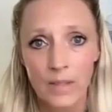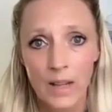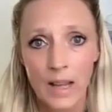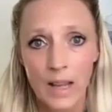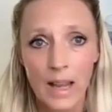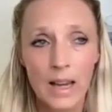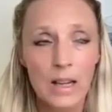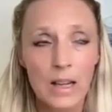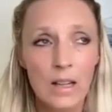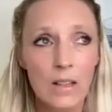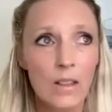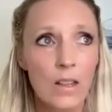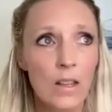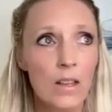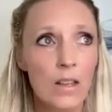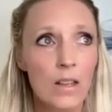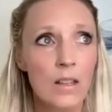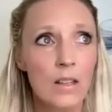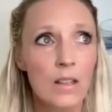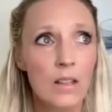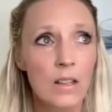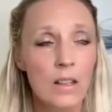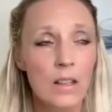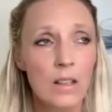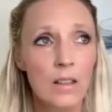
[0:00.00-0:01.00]
And in
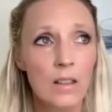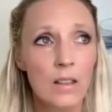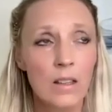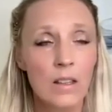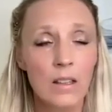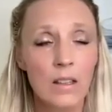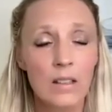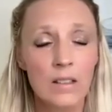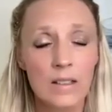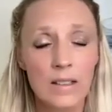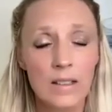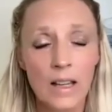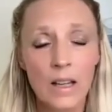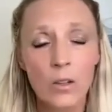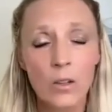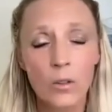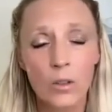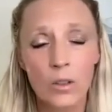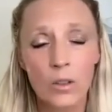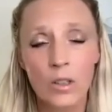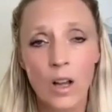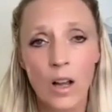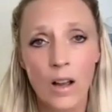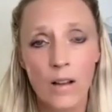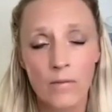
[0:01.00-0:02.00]
the the
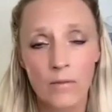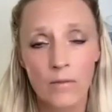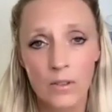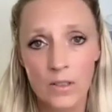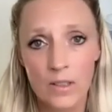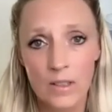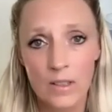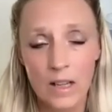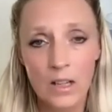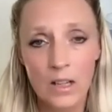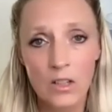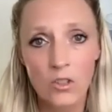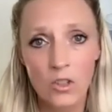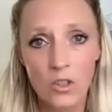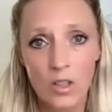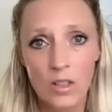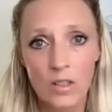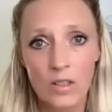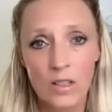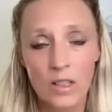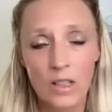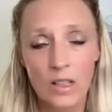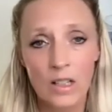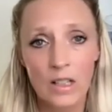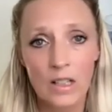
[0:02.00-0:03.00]
sacred
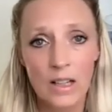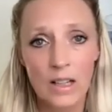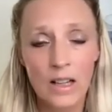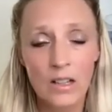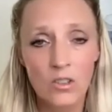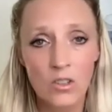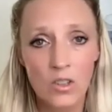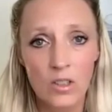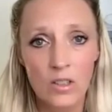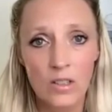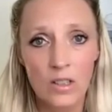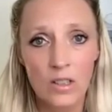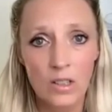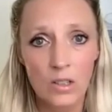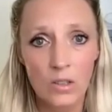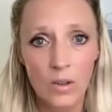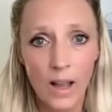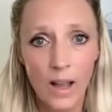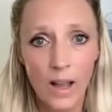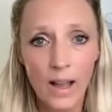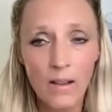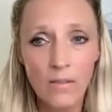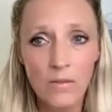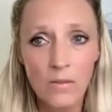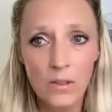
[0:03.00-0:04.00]
conversations and connections that you
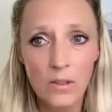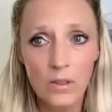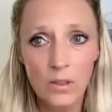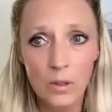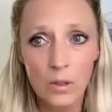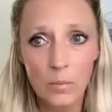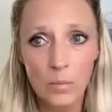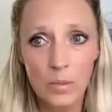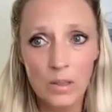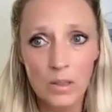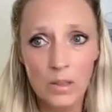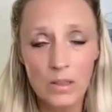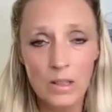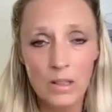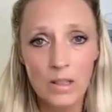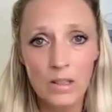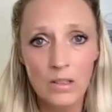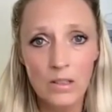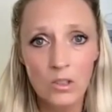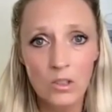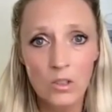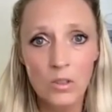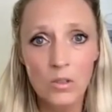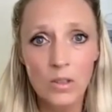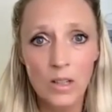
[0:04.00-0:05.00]
have with your
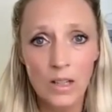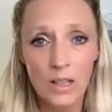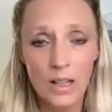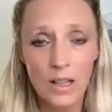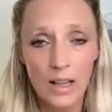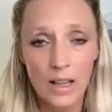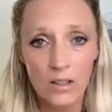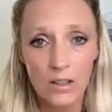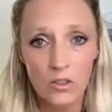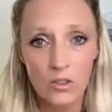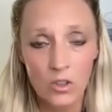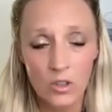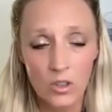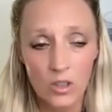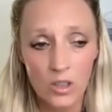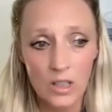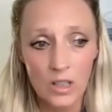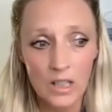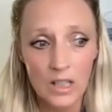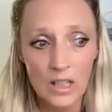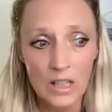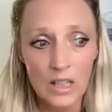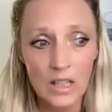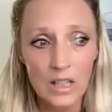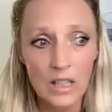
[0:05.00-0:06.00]
business, you can
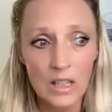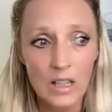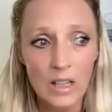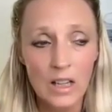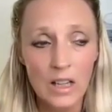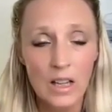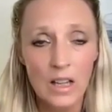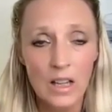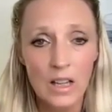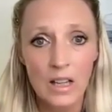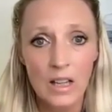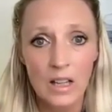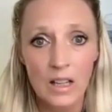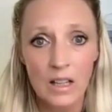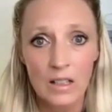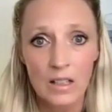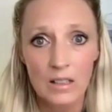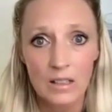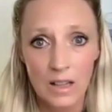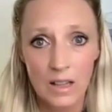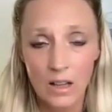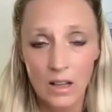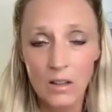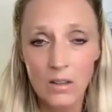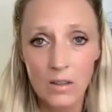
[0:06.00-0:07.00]
actually
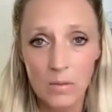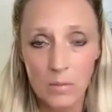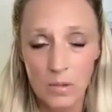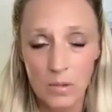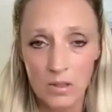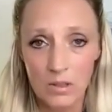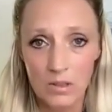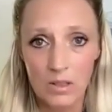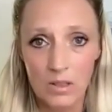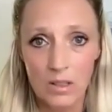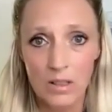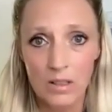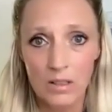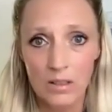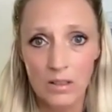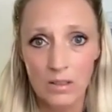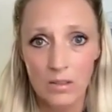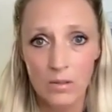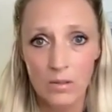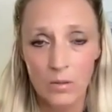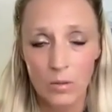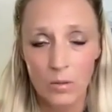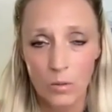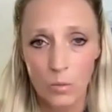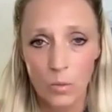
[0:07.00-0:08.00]
tell the
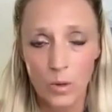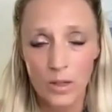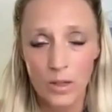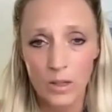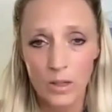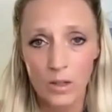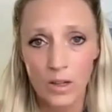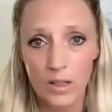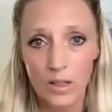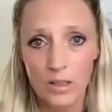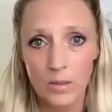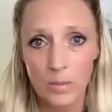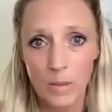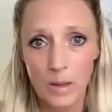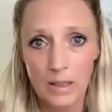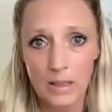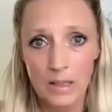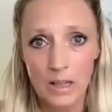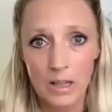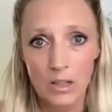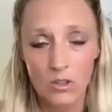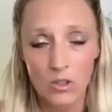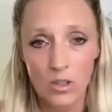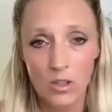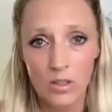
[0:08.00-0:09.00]
business what your
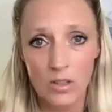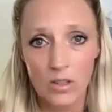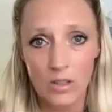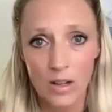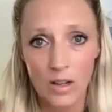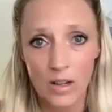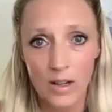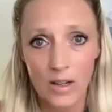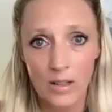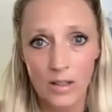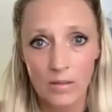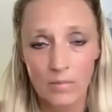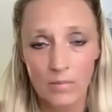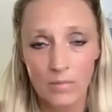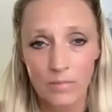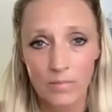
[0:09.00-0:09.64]
expectations are.